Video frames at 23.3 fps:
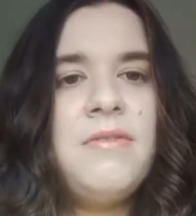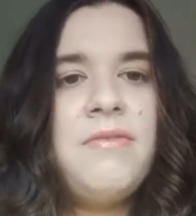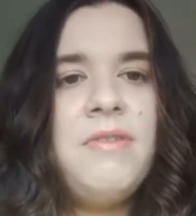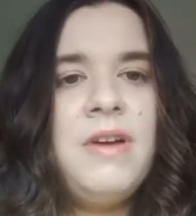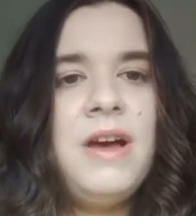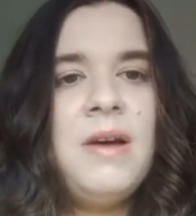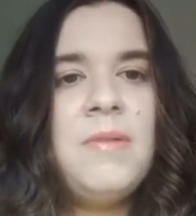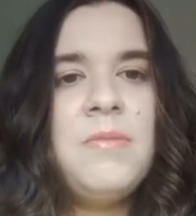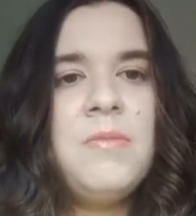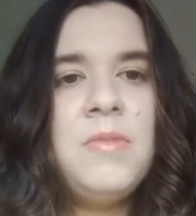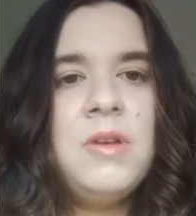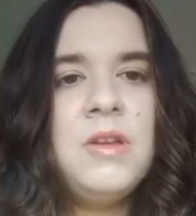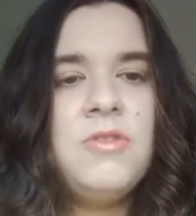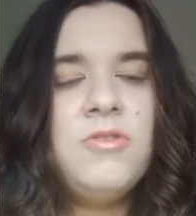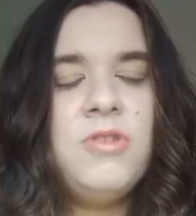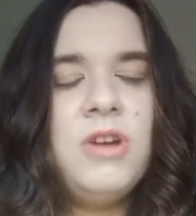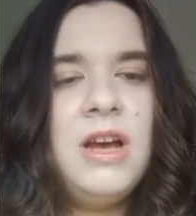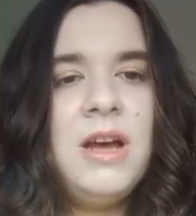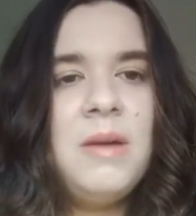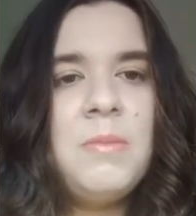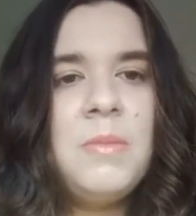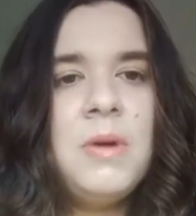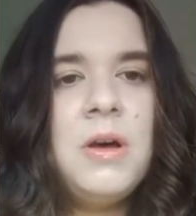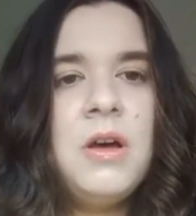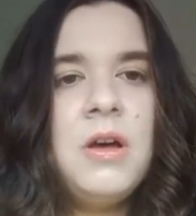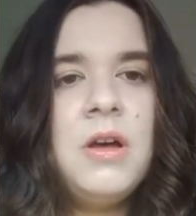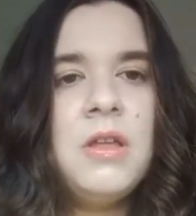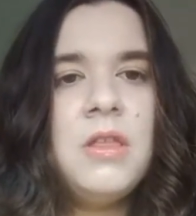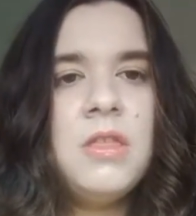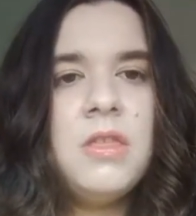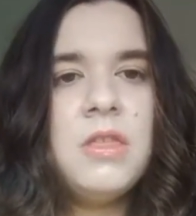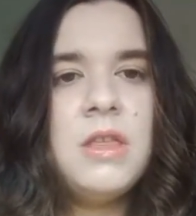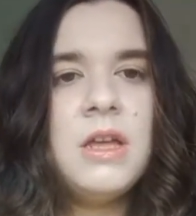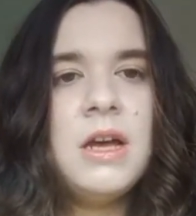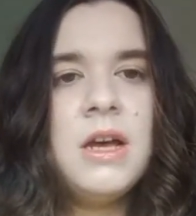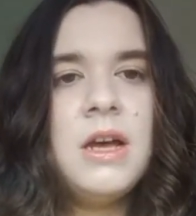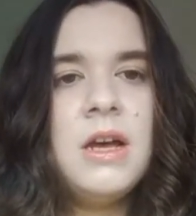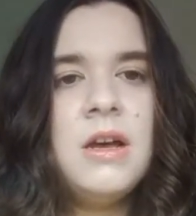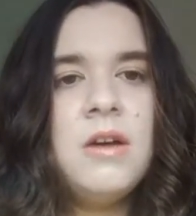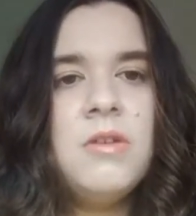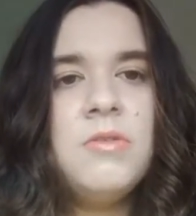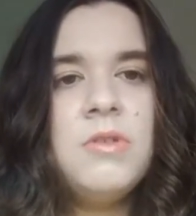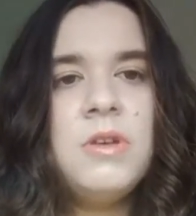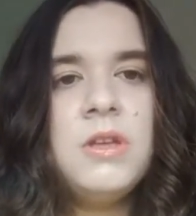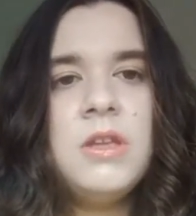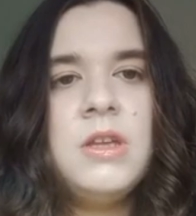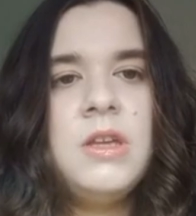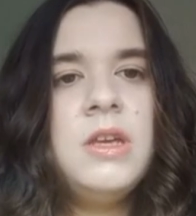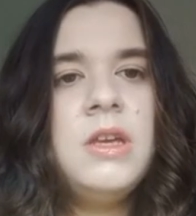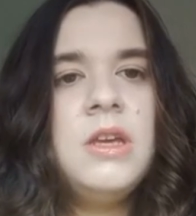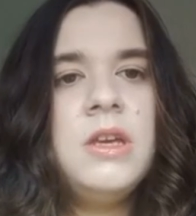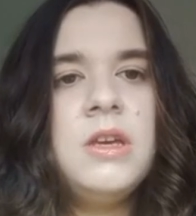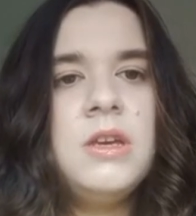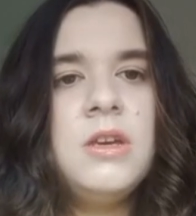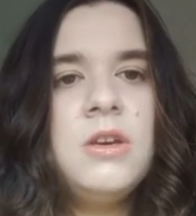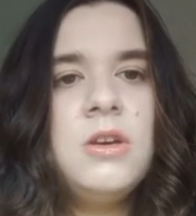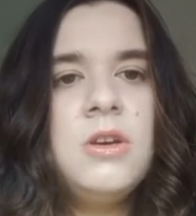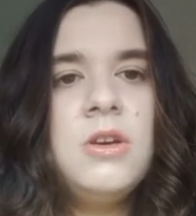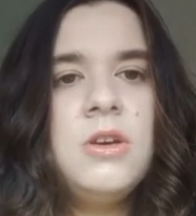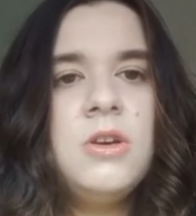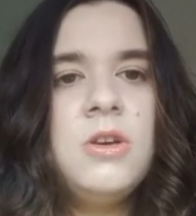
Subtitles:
family drama that I really